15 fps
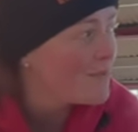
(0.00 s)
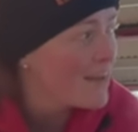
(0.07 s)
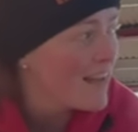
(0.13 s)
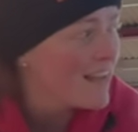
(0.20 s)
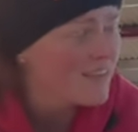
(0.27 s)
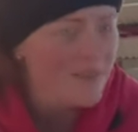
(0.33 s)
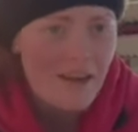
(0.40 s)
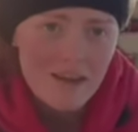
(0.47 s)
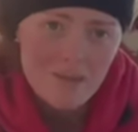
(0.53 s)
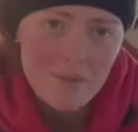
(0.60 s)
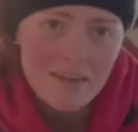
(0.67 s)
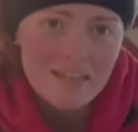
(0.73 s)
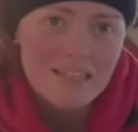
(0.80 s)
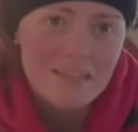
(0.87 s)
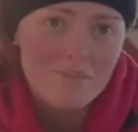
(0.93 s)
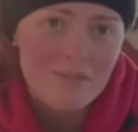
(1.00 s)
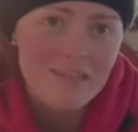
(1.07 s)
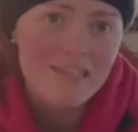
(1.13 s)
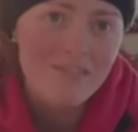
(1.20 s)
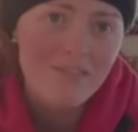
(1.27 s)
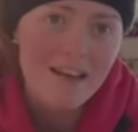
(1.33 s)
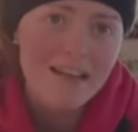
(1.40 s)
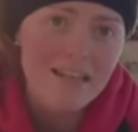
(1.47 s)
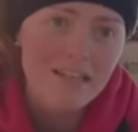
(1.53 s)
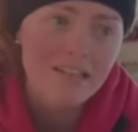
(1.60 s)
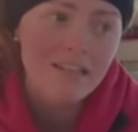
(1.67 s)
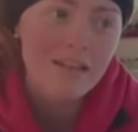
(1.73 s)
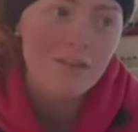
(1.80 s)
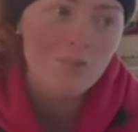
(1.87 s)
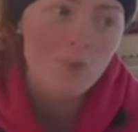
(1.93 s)
It's very windy, but it's a very
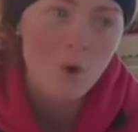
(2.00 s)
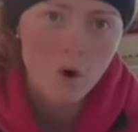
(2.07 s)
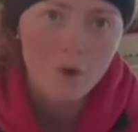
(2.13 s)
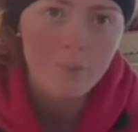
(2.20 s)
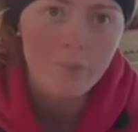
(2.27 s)
warm